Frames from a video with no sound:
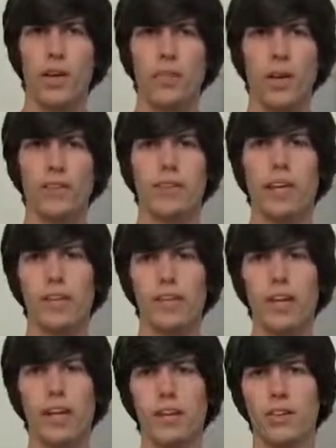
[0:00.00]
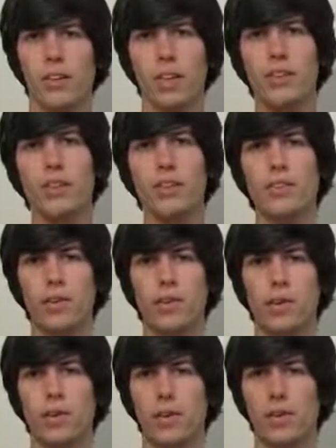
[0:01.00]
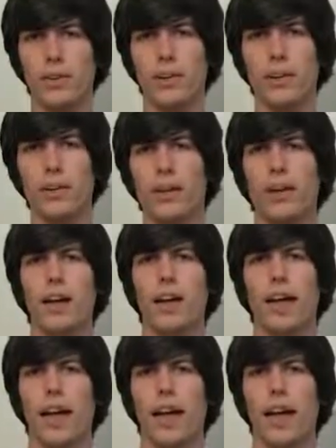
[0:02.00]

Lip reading: So I've attached an annotation somewhere around here.